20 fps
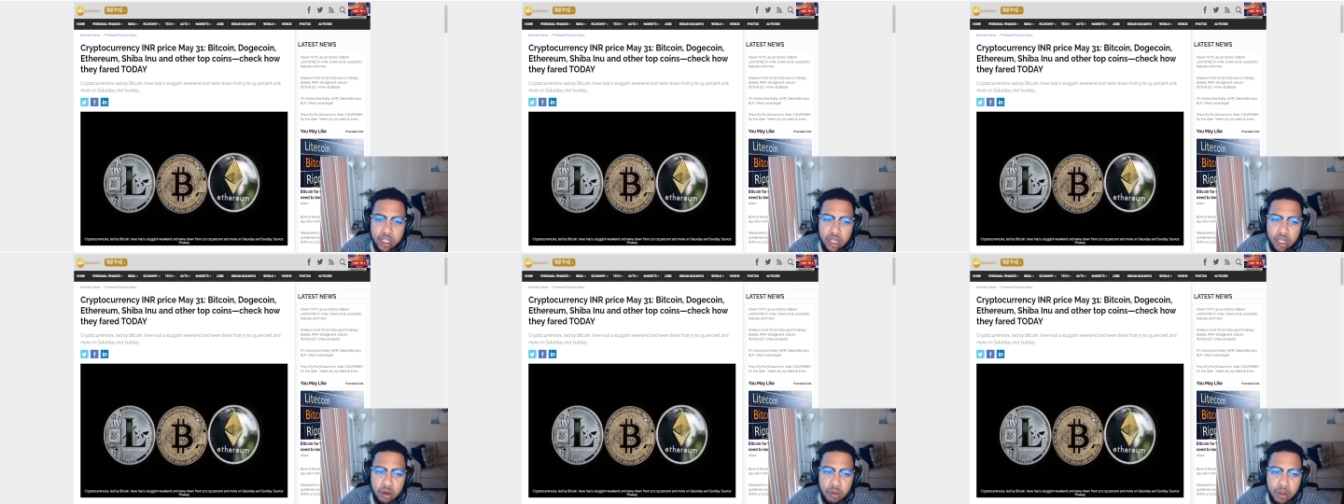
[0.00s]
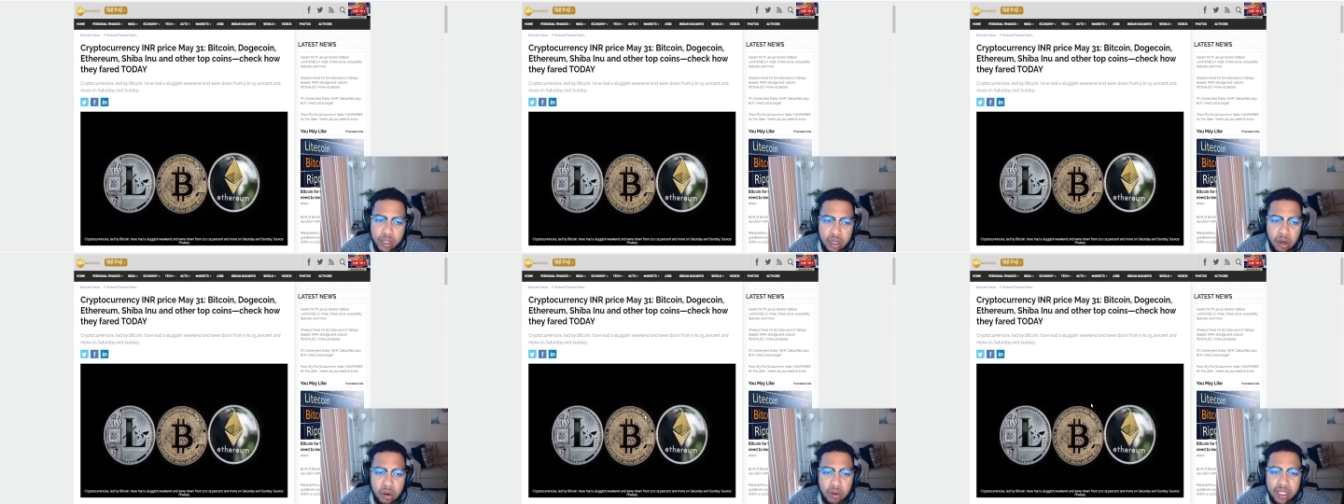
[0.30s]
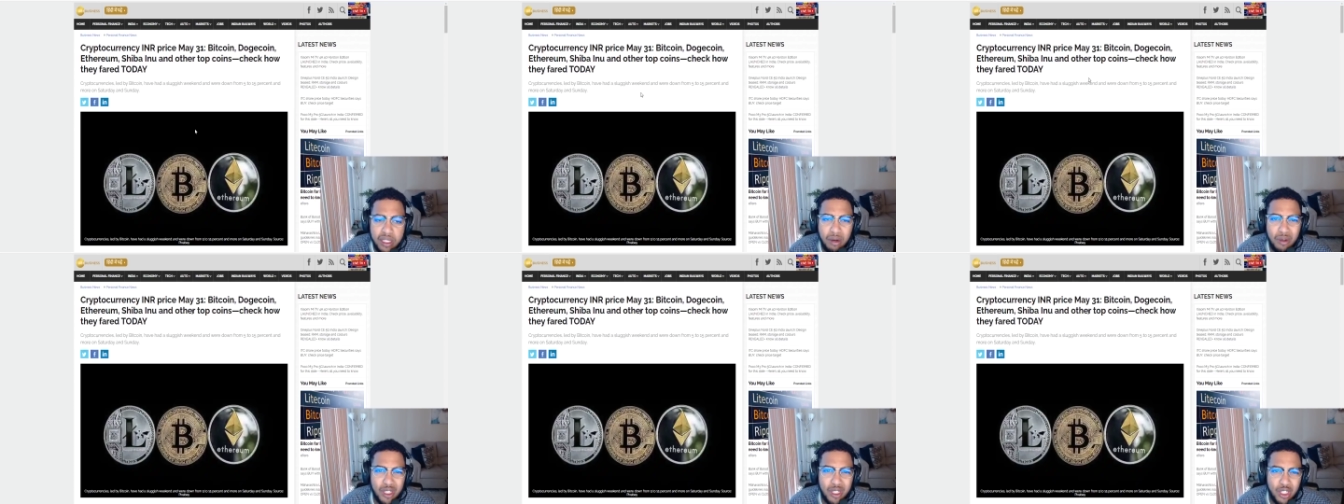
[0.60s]
We know
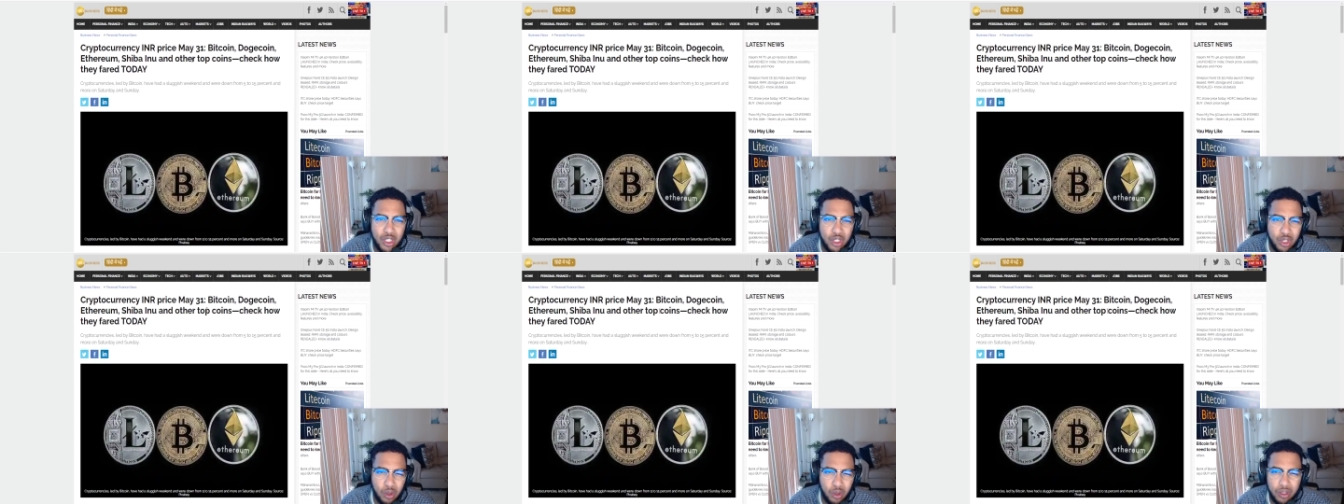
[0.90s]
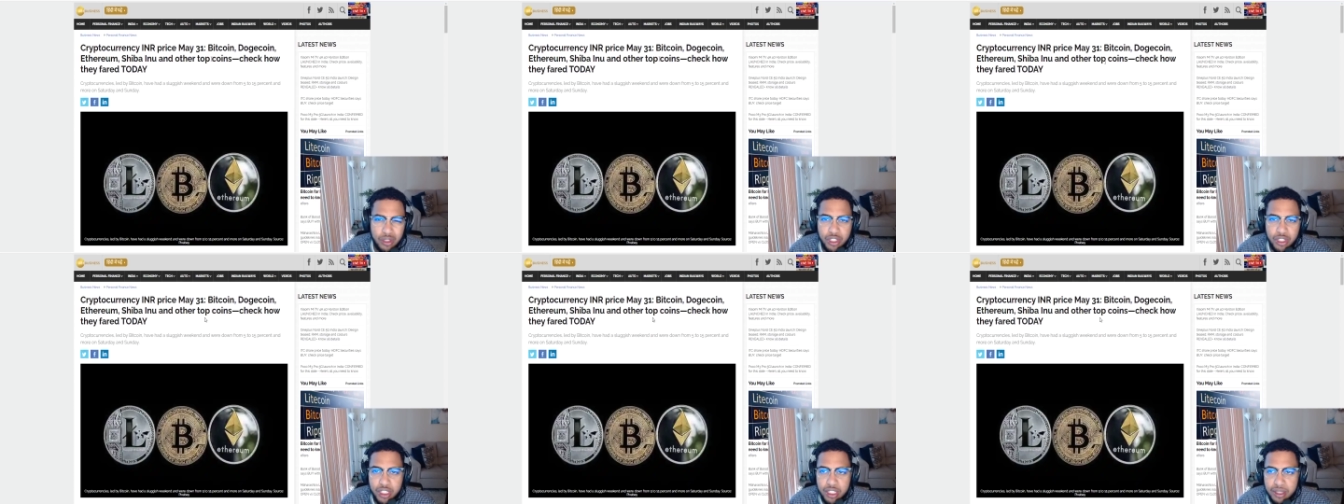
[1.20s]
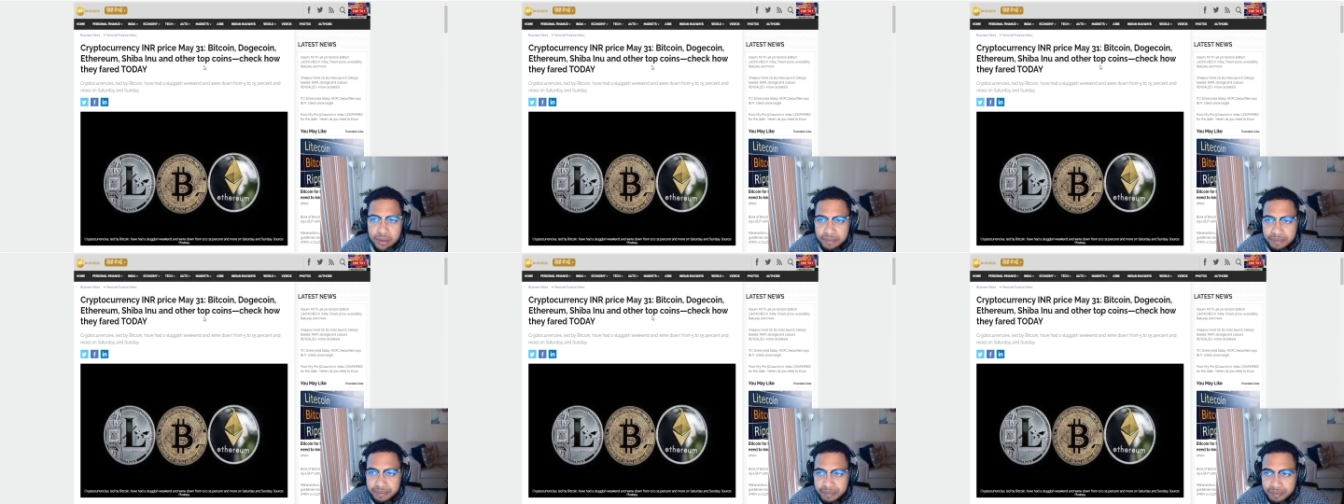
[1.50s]
that was a
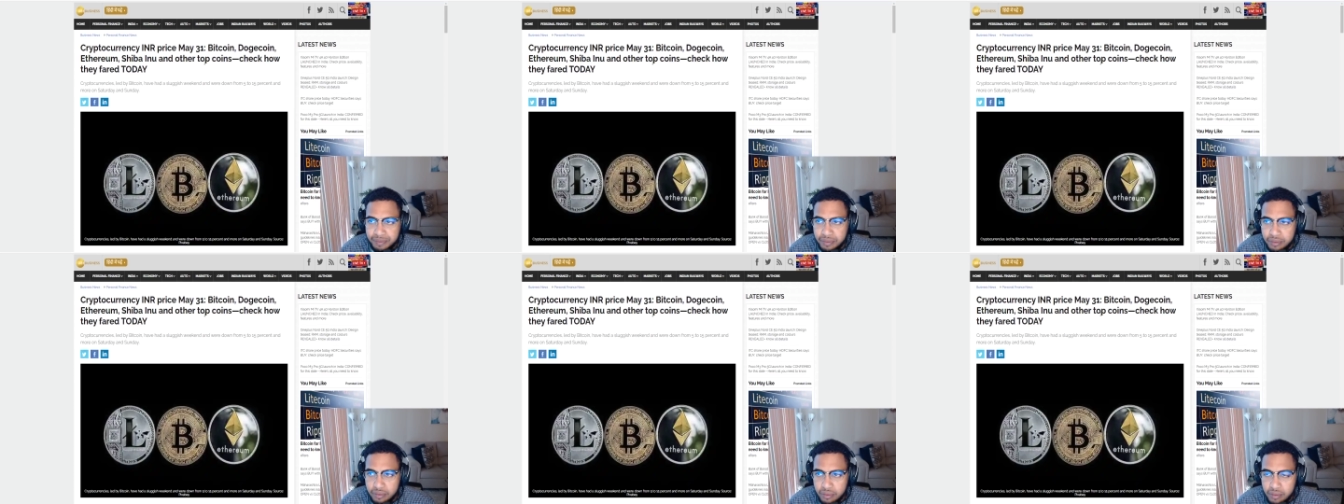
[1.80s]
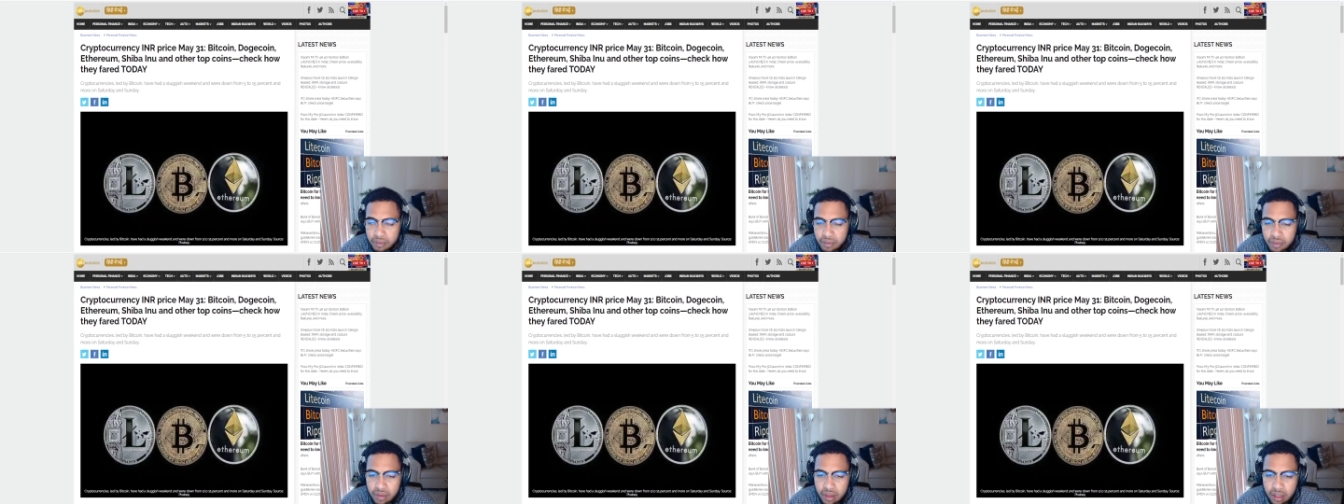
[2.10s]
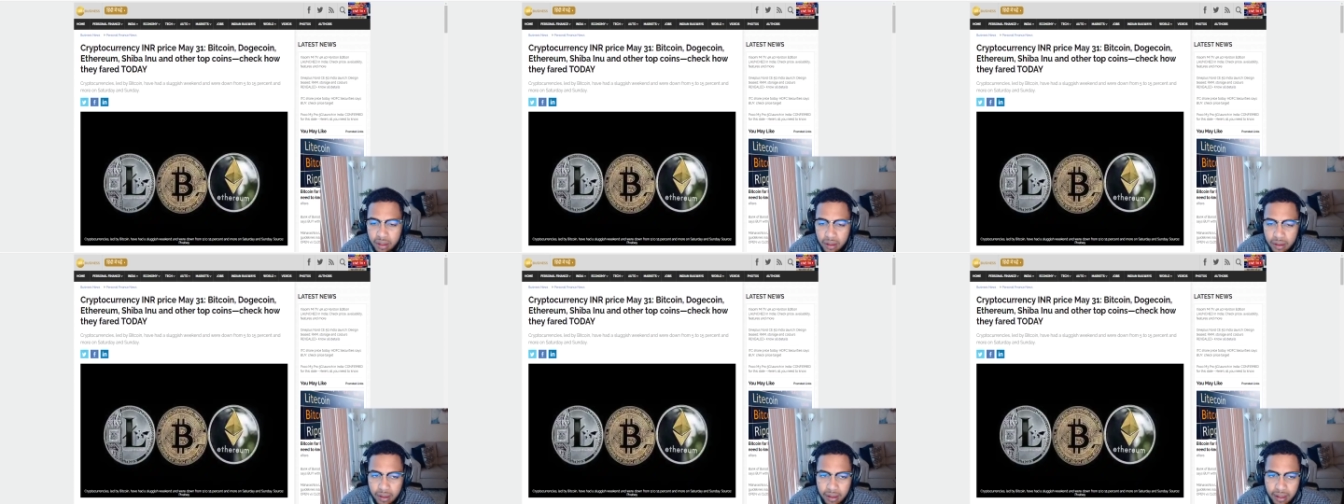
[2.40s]
short-term
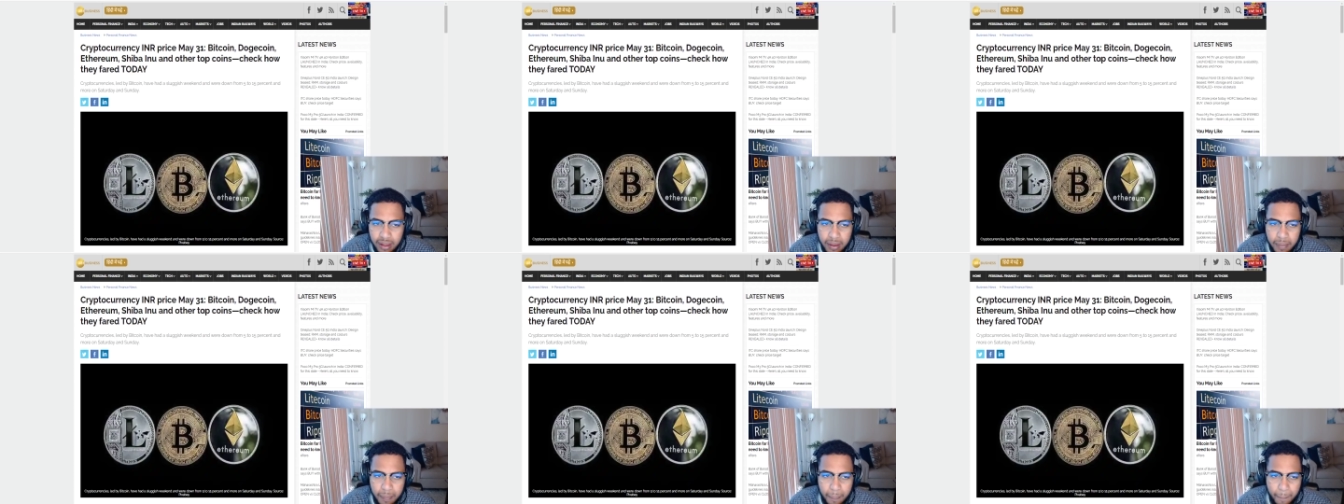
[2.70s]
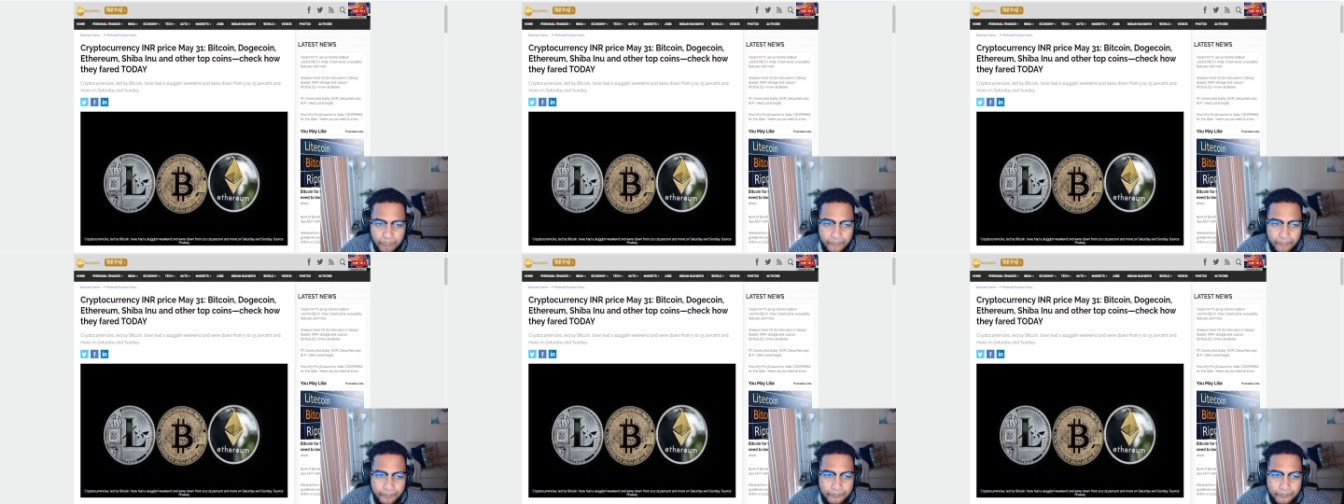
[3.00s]
um,